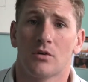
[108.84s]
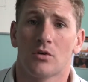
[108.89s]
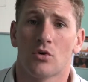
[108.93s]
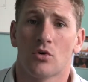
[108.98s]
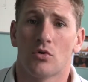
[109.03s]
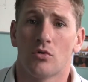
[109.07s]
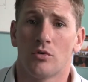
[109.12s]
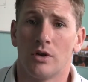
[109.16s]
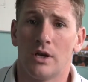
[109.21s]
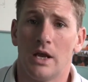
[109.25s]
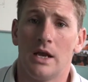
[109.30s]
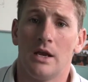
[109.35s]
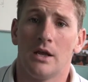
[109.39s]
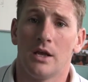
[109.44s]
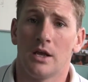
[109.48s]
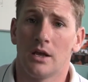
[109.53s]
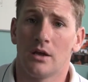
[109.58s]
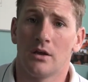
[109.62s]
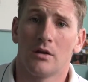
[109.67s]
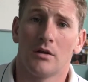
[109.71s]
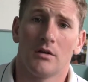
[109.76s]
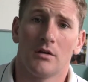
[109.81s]

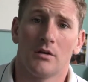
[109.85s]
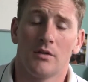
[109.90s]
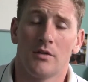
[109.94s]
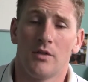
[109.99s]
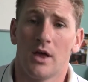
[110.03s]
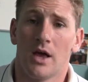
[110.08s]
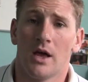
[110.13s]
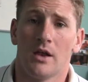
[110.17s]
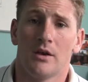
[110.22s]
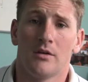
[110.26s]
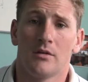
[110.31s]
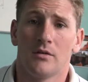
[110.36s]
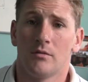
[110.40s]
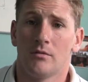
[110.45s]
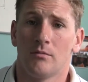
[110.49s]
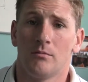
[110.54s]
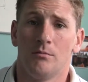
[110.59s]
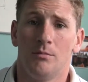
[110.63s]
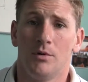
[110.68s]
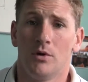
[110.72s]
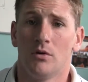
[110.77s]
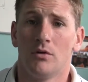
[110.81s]
creating that
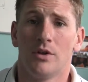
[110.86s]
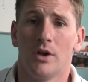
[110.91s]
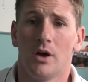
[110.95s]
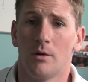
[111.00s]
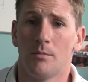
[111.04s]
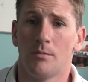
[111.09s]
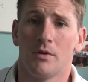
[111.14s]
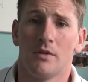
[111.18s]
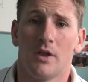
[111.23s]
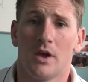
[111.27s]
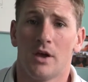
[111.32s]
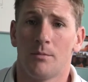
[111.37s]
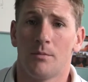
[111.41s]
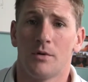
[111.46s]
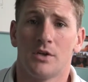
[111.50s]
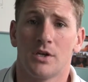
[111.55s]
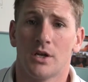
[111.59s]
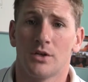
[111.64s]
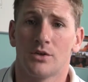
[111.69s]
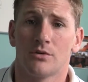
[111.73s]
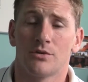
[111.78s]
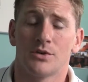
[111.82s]
buildup and that
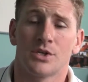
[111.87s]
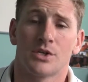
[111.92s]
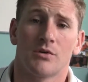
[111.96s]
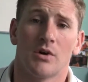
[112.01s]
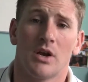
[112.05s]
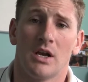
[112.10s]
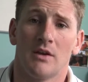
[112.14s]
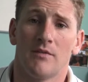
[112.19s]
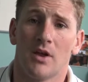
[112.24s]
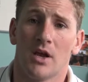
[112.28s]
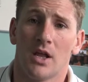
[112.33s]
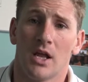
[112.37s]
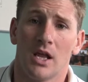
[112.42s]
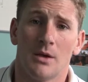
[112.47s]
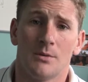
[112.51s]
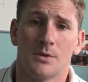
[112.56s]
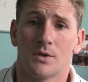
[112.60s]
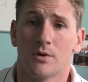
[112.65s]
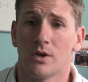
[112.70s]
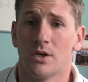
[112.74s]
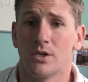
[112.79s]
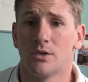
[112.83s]
potential strain of that
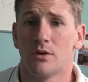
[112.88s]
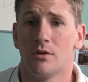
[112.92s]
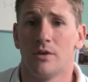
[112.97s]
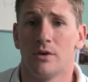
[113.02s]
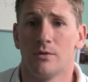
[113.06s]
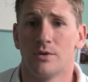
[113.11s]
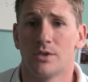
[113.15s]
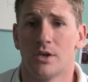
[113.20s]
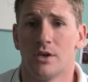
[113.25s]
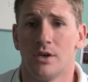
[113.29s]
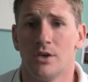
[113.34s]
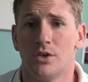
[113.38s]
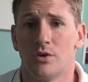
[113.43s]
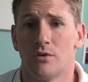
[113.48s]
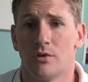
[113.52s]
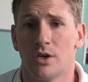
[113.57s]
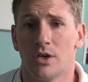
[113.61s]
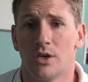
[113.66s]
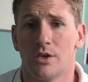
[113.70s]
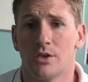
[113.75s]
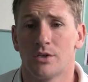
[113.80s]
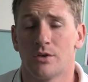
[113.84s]
hamstring until there was an
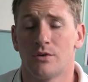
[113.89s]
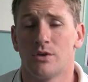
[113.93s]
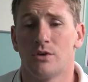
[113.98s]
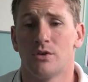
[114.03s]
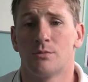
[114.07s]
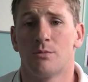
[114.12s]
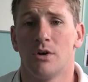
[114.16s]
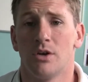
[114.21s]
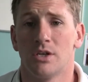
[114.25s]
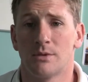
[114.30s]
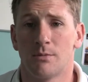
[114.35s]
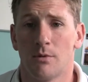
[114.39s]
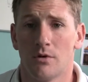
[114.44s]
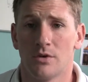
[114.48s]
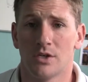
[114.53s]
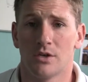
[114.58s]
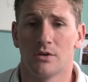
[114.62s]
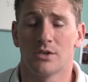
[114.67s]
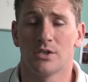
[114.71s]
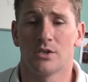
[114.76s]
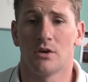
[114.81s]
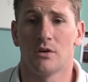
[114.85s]
injury. So she was
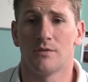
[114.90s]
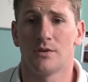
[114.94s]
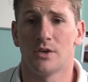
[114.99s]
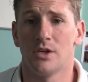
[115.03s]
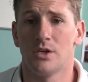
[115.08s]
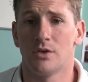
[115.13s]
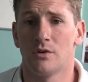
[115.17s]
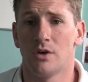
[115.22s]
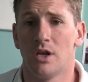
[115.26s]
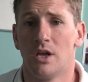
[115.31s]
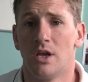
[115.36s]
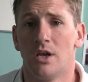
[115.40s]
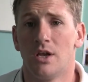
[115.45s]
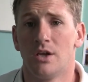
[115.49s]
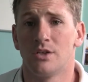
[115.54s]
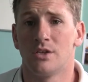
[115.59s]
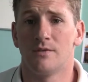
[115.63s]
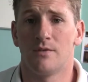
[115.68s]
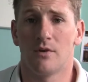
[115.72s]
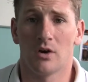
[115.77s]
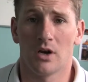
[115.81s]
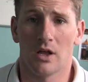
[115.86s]
predisposing herself to injury.
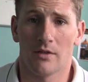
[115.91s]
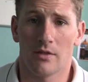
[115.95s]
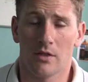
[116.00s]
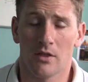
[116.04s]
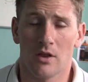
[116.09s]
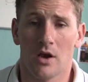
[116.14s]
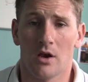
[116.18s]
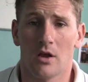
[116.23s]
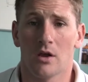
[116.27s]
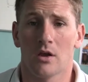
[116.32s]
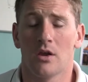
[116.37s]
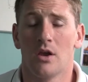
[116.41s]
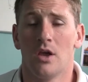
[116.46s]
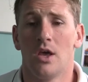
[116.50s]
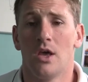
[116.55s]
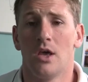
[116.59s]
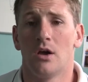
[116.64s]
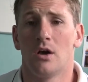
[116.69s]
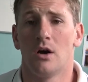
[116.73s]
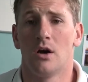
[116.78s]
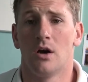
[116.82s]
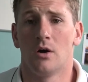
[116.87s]
She's very athletic,
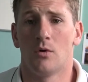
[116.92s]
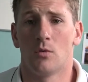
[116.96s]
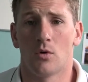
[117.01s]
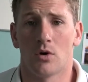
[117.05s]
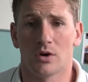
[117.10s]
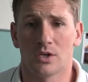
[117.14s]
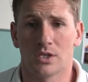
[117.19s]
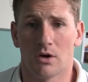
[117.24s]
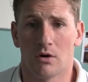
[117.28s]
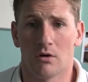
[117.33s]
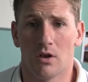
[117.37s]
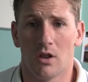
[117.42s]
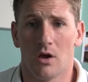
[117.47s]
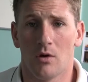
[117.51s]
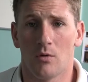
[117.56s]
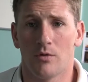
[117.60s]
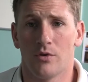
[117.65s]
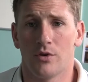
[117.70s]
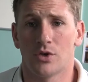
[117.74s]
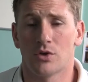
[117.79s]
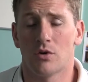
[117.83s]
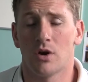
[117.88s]
works out a lot
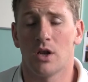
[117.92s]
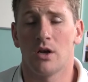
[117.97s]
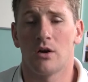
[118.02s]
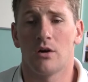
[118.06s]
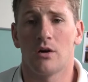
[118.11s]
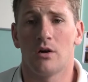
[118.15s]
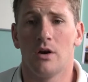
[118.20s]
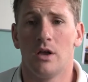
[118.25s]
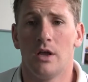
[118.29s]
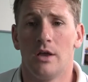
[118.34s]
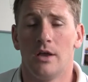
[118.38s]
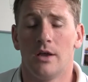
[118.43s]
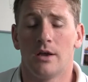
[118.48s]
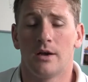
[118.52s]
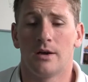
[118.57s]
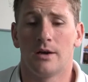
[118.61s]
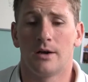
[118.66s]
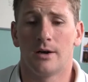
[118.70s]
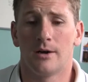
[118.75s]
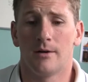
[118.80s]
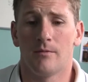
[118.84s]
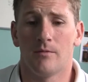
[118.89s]
with a trainer,
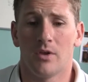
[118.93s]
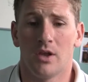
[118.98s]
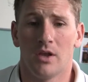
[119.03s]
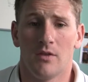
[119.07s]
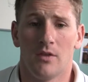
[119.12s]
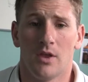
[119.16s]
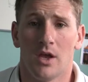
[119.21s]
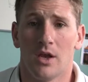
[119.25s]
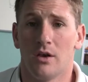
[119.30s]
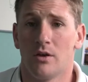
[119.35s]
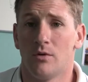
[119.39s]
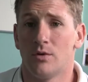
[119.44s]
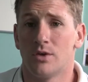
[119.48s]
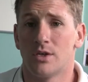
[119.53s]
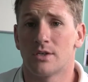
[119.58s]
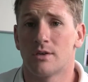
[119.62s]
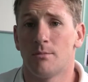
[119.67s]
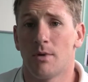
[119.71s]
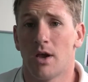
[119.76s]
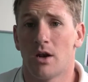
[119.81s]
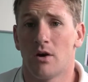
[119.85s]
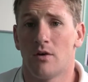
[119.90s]
and then it was
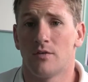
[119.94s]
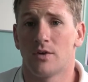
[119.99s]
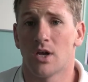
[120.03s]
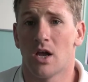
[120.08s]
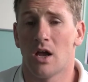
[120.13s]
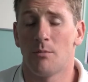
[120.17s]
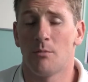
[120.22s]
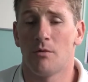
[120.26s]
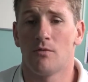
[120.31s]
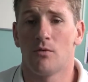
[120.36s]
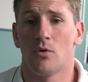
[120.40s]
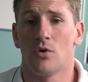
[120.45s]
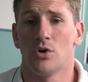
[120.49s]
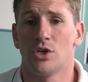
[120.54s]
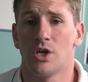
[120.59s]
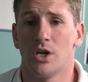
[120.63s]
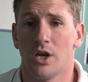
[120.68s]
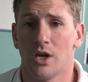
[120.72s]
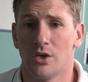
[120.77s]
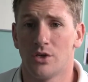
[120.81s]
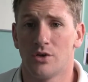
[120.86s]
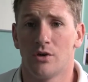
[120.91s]
just a matter of time before
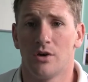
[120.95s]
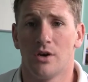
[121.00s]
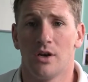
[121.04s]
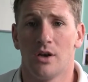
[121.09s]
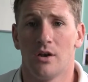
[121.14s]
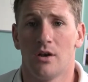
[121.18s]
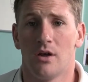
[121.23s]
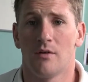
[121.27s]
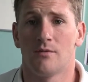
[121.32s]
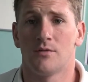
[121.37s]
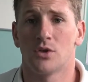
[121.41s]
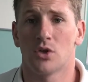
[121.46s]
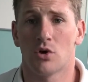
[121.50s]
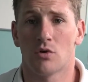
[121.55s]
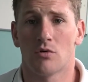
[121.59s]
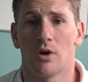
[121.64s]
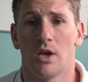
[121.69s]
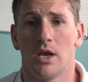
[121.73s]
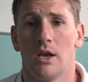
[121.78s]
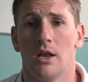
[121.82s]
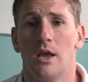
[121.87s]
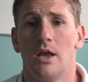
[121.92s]
she injured it enough to
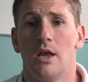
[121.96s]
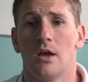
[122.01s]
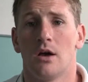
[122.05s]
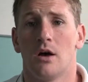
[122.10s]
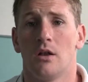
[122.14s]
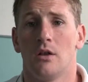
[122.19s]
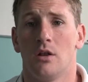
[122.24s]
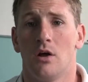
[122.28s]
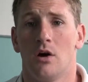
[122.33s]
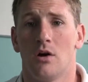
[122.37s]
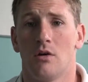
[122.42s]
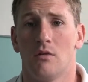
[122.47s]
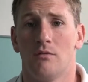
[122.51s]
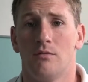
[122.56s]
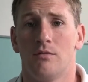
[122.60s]
create a lot